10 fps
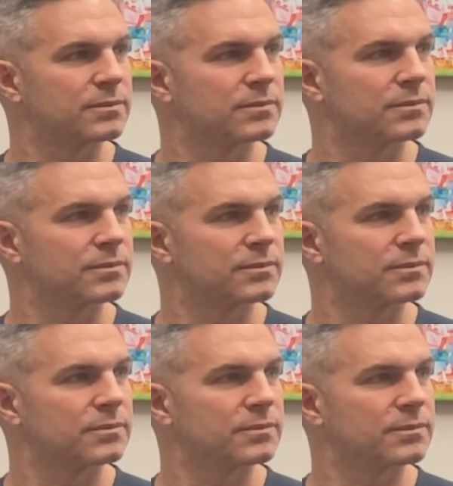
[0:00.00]

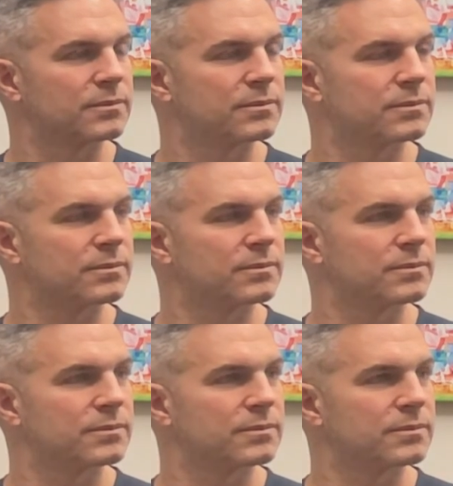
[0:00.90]

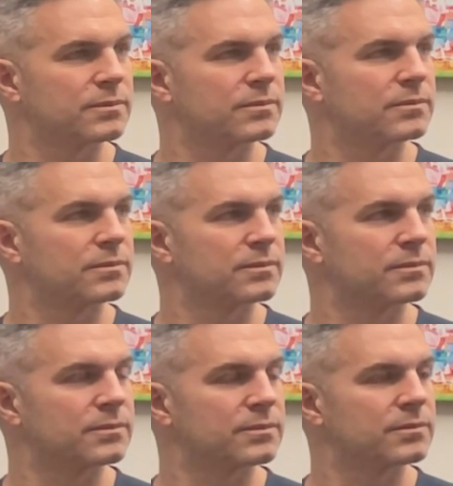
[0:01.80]

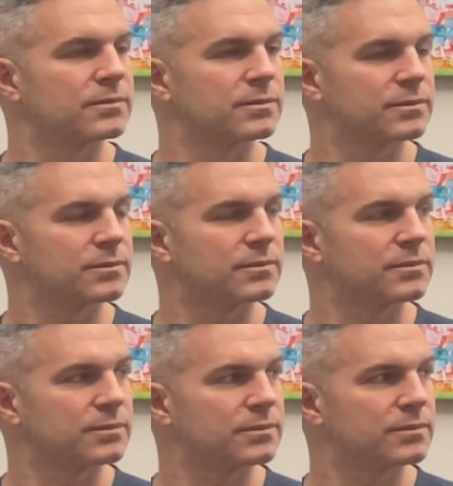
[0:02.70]

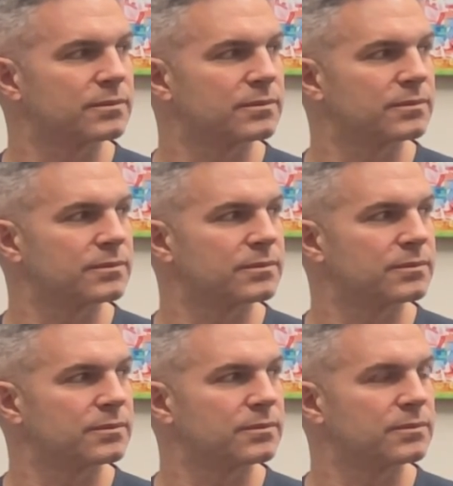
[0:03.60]

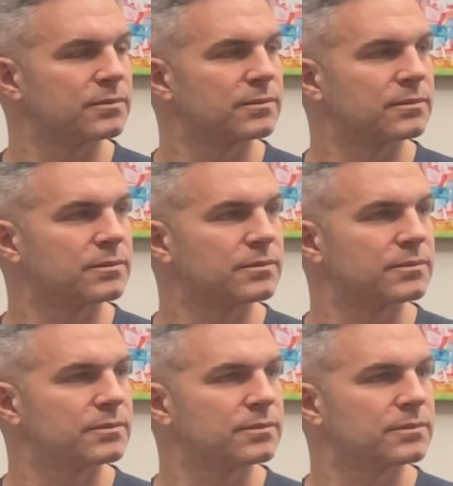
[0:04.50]

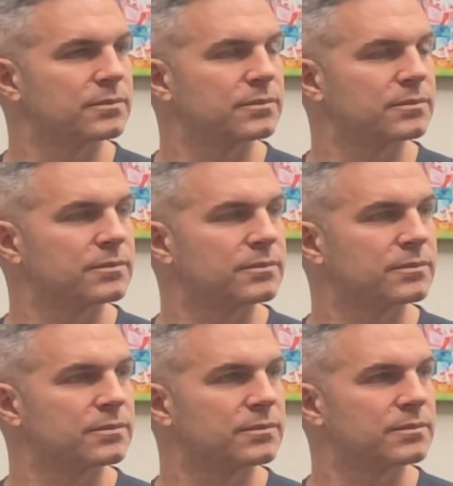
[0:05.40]

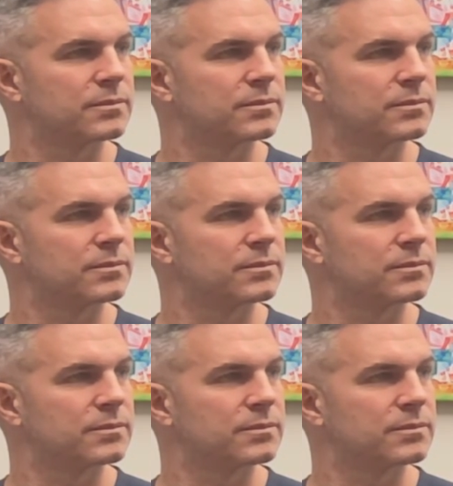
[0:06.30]
This person isn't speaking.